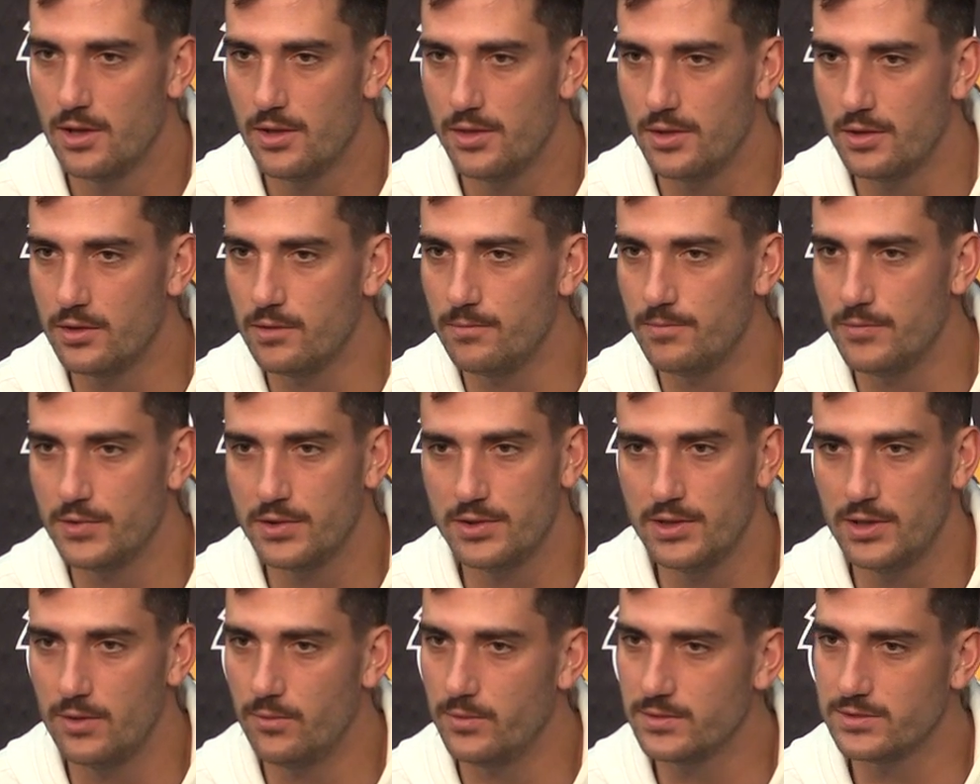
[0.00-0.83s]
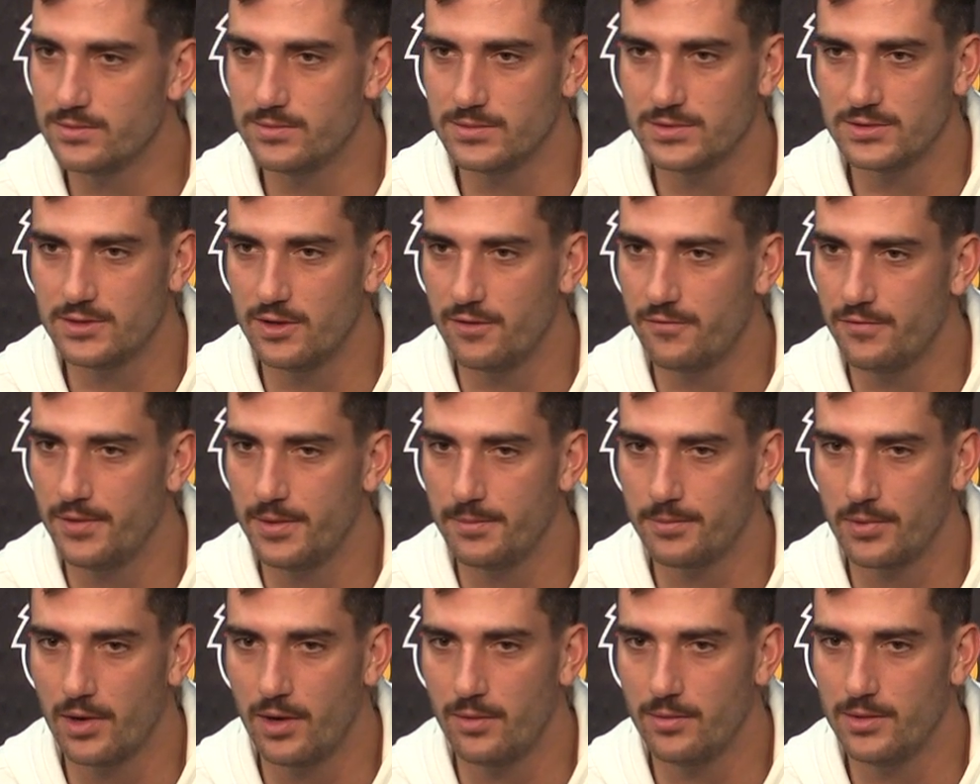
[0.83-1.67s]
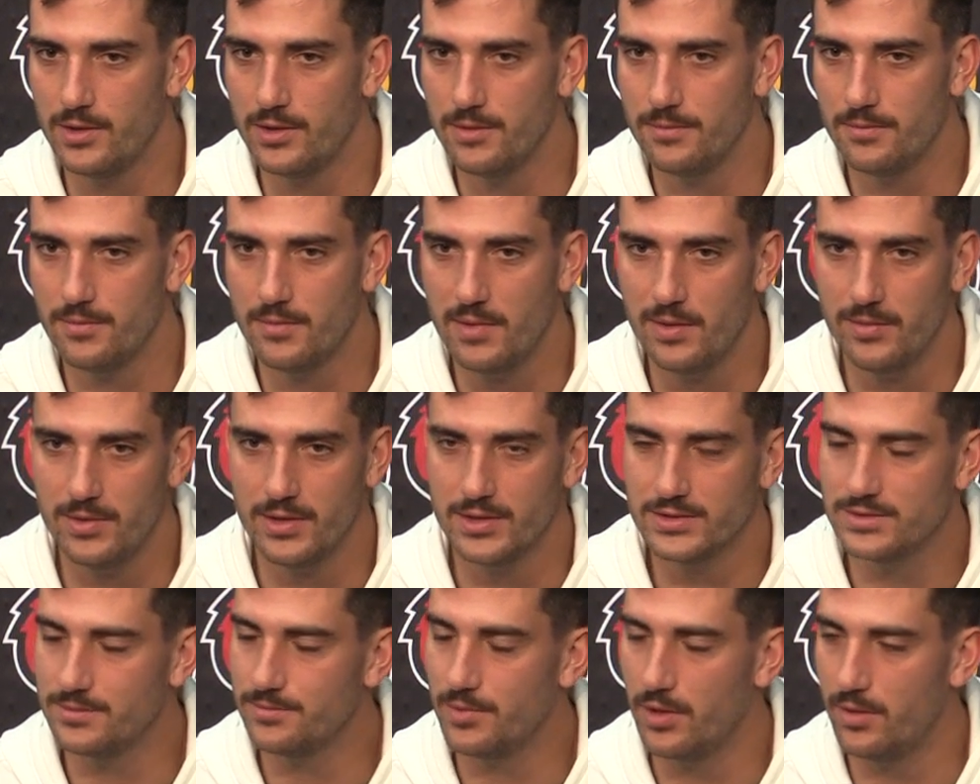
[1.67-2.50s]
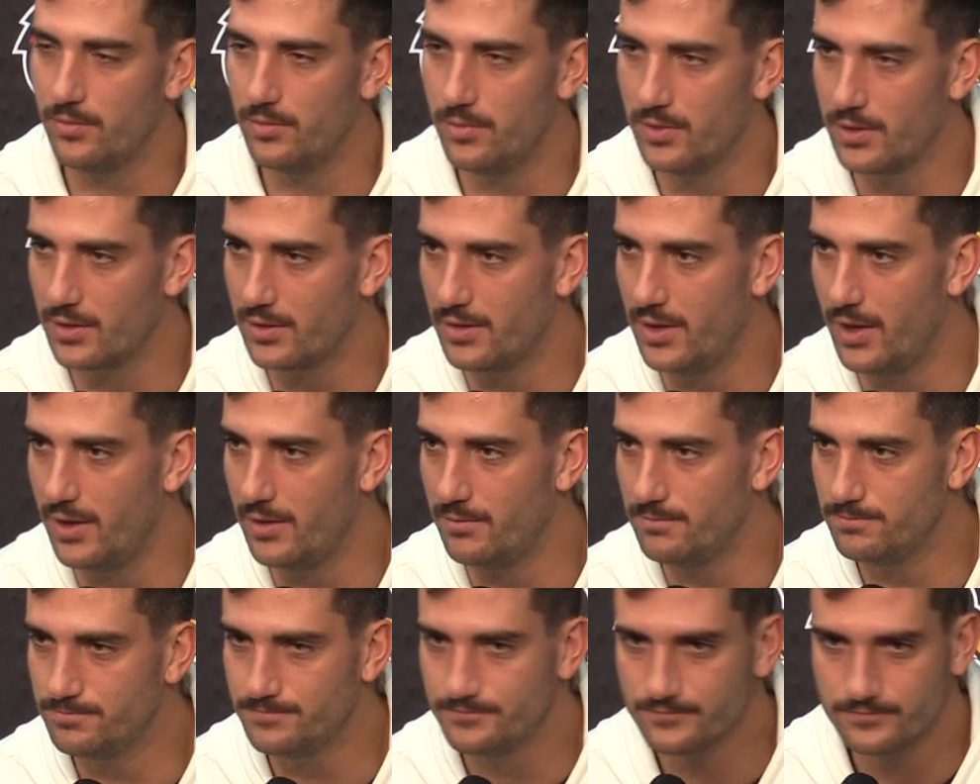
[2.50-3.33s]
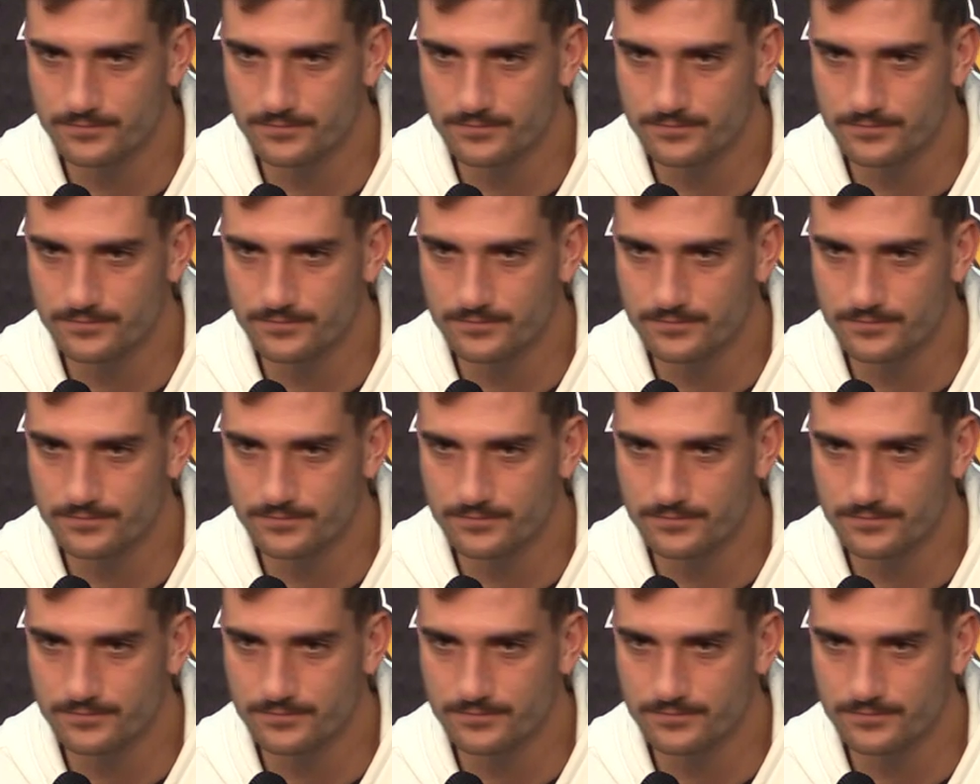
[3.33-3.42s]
they're dealing with some stuff that probably maybe isn't public that